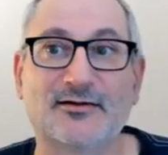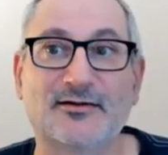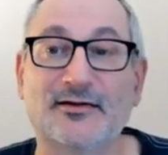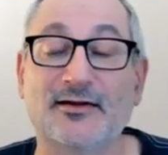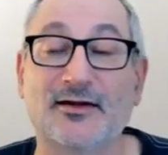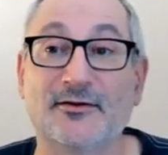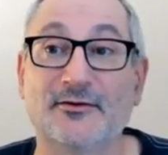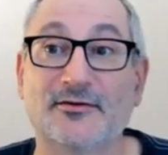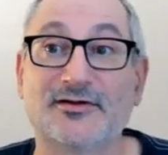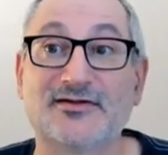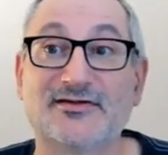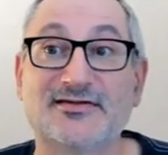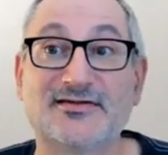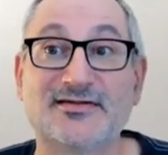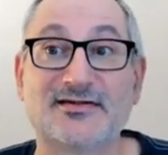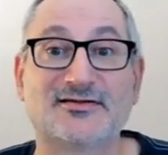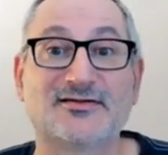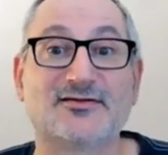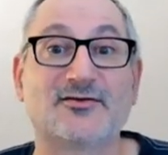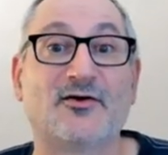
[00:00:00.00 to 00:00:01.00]
consists
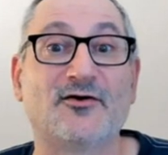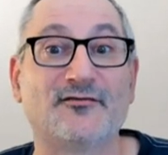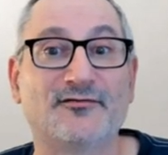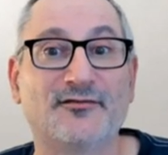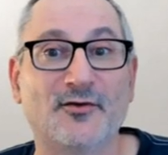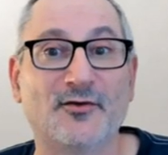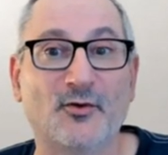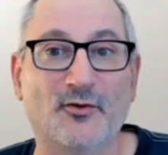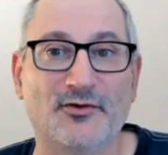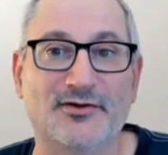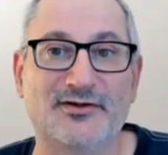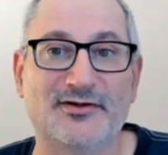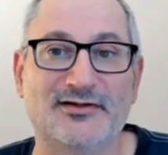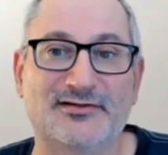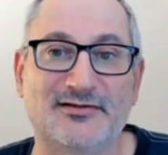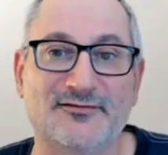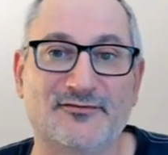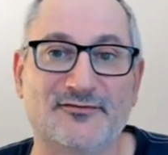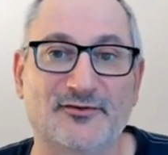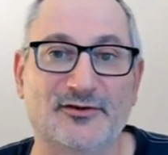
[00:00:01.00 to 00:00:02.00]
of all of these
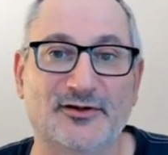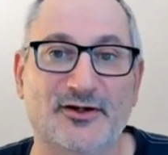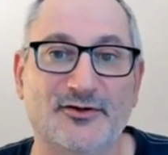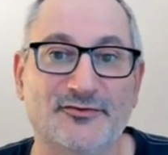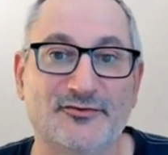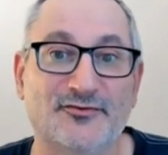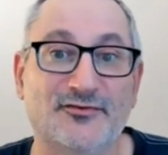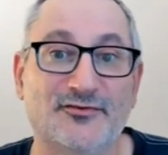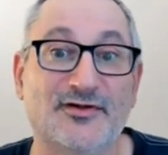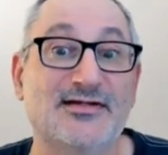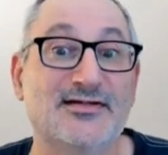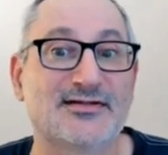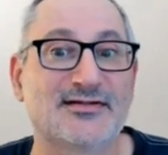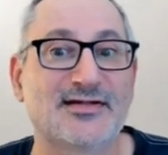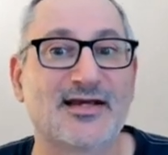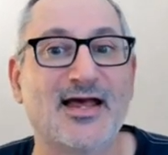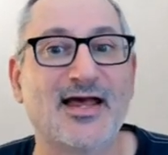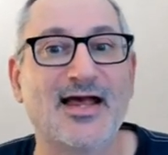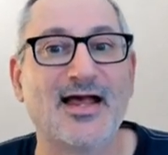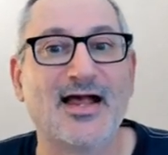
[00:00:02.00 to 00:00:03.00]
different countries
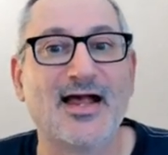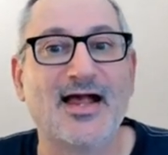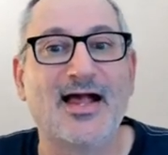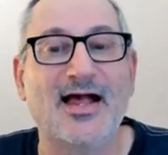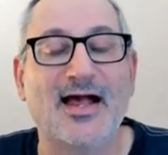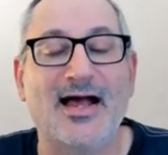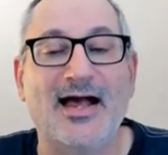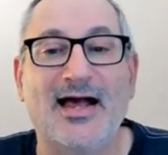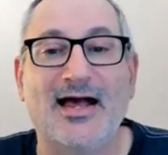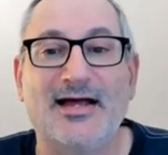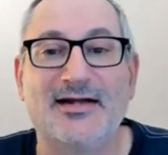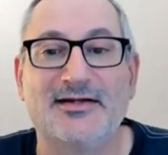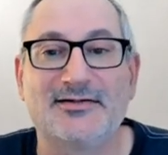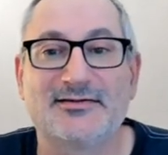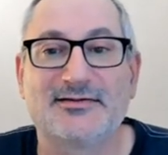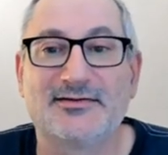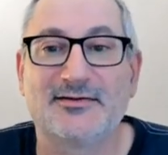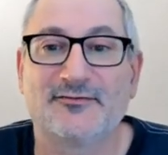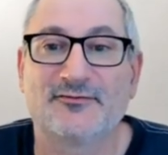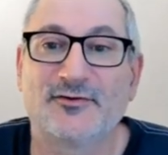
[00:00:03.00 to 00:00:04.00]
and
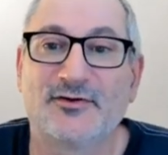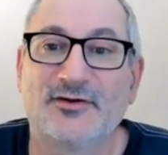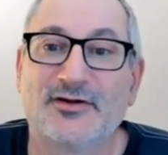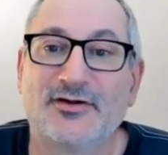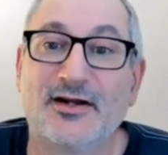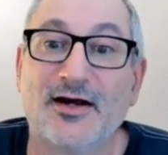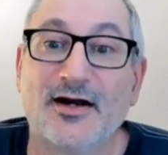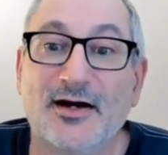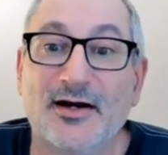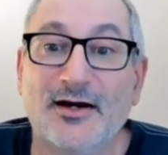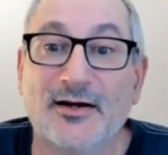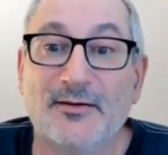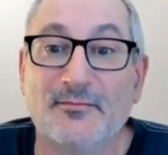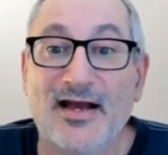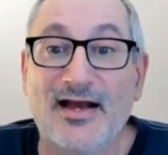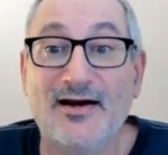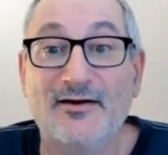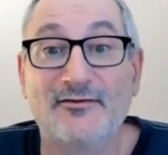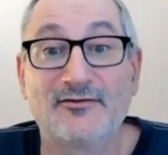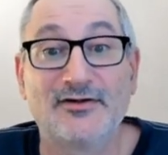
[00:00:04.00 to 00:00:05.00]
different
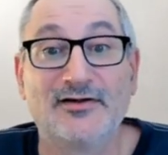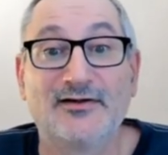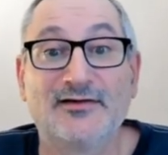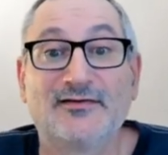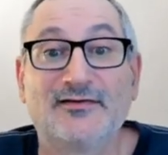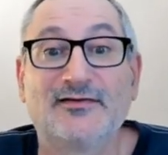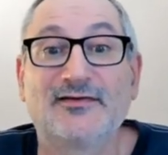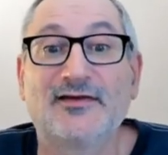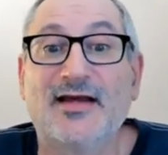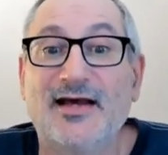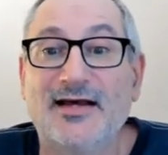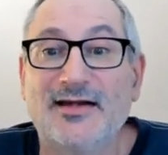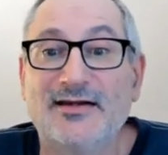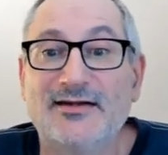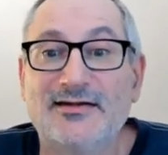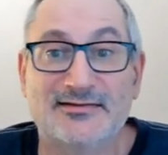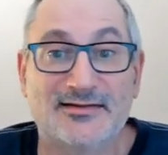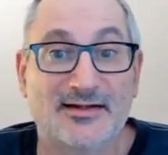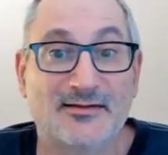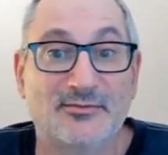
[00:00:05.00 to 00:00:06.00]
areas, and is
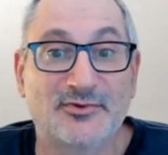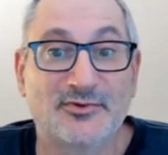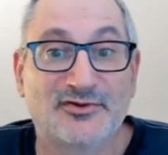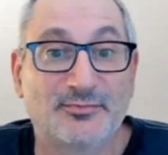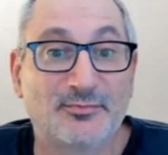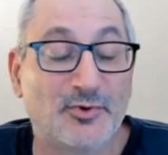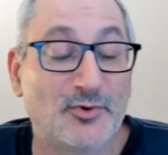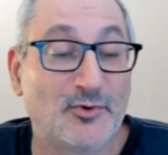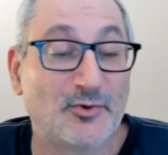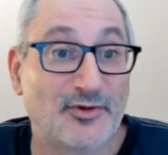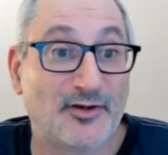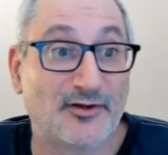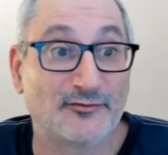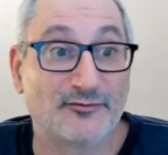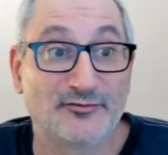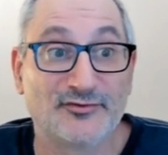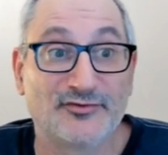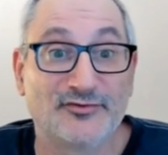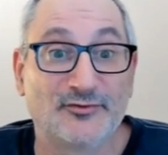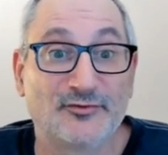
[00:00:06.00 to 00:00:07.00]
able to pull those
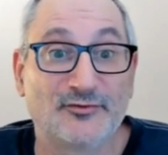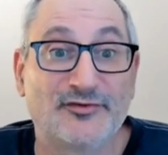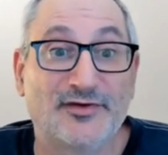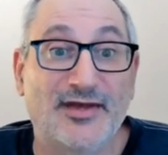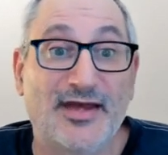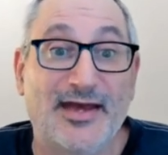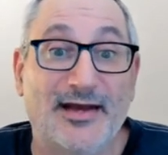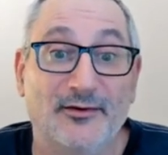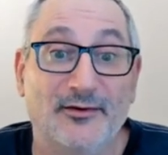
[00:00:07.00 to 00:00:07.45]
results out.